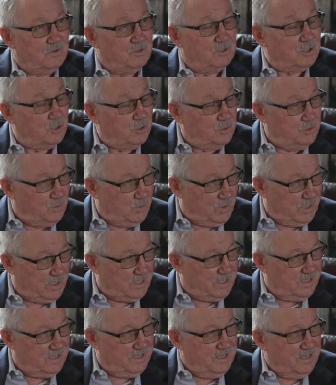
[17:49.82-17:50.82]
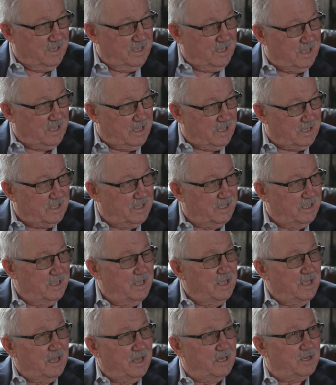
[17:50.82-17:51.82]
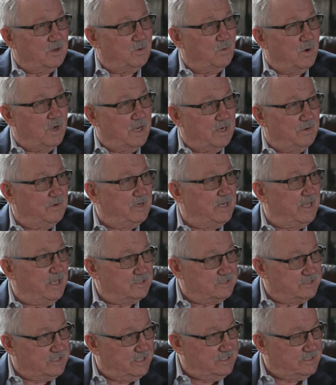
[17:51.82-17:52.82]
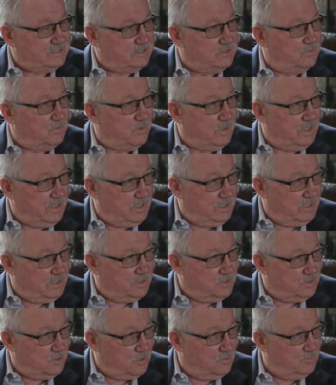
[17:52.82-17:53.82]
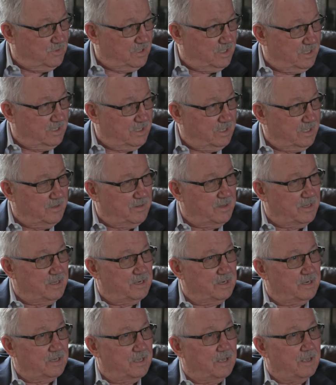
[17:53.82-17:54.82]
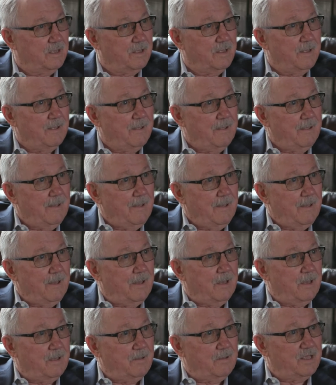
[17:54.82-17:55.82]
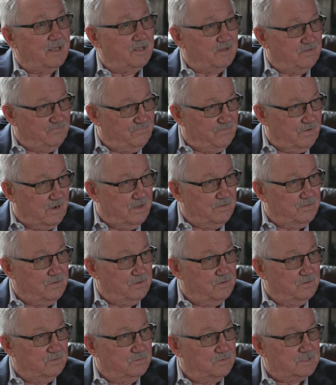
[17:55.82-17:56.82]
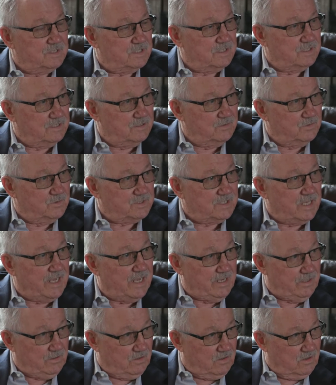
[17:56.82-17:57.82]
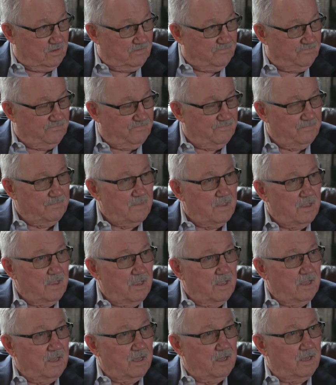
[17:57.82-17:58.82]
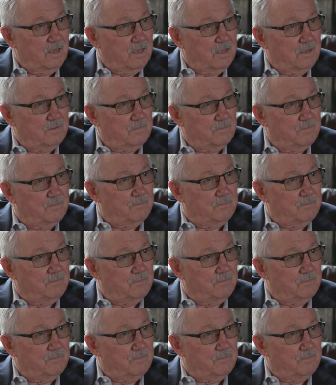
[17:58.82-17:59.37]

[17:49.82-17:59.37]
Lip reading: Ludwig Heck, had a winery in Alsace-Lorraine in Germany, and then his father, who was Adolf, as